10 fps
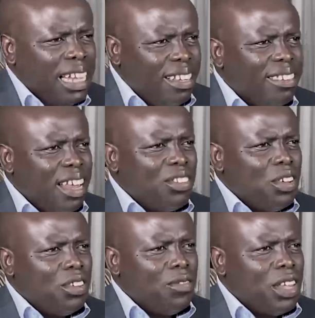Just ask
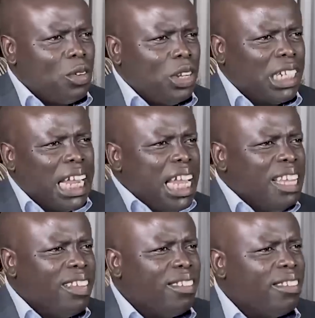yourself that question.
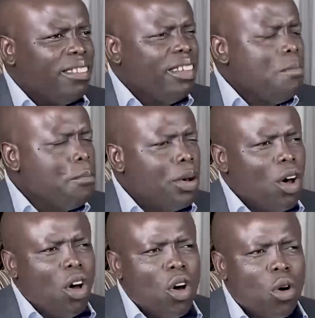It's a simple